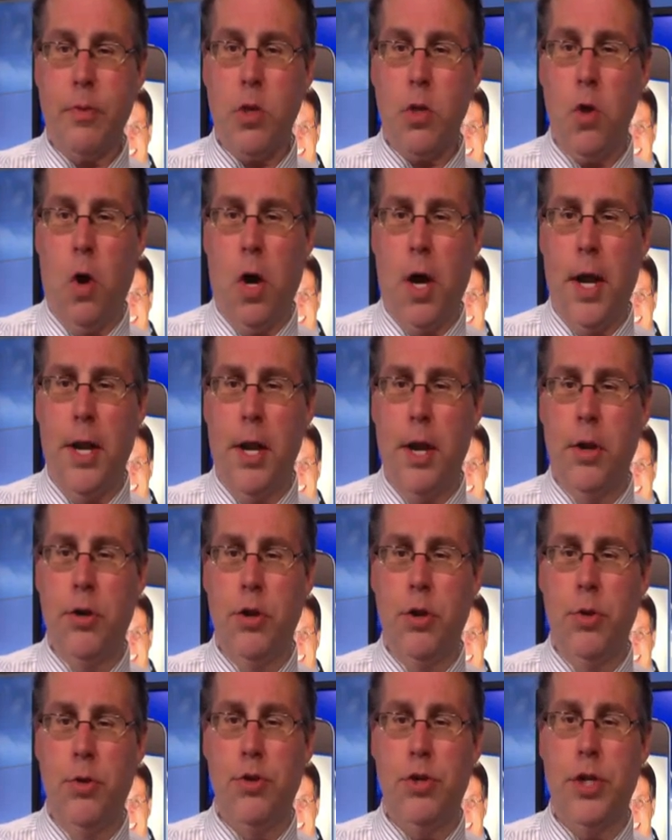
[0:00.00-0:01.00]
on
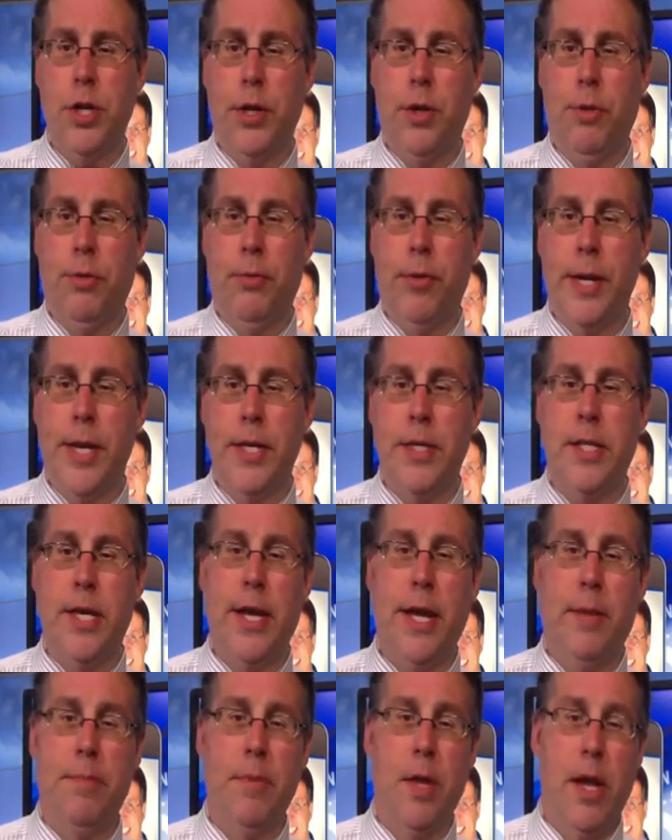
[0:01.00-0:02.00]
News Channel 3 at
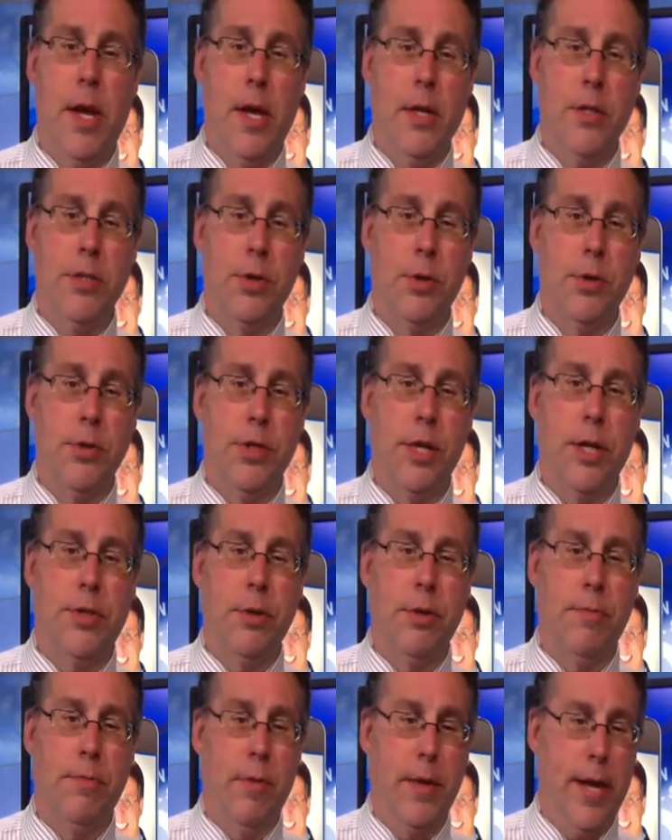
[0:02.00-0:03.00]
10, so stay
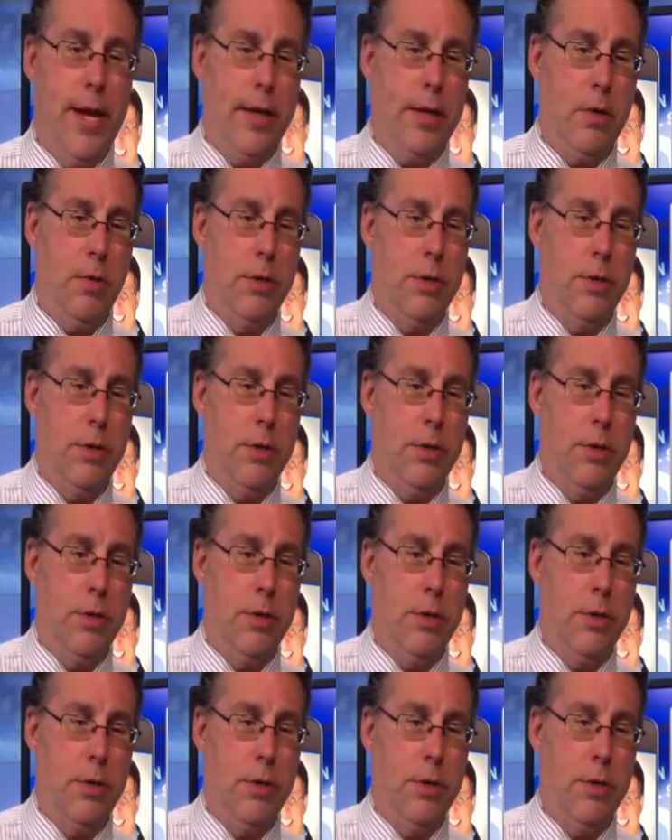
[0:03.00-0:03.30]
tuned for that.